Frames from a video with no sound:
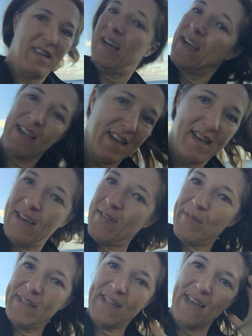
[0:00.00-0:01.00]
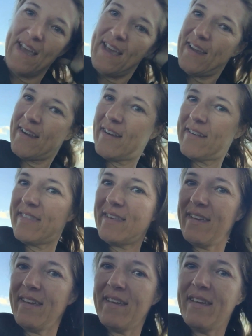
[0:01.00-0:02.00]
again with the hair
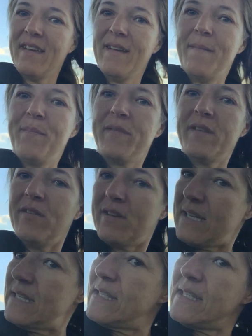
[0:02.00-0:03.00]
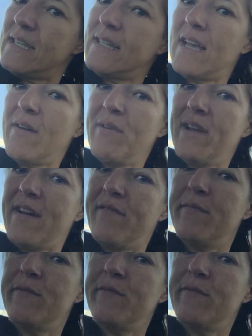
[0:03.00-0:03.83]
thing you can see that we have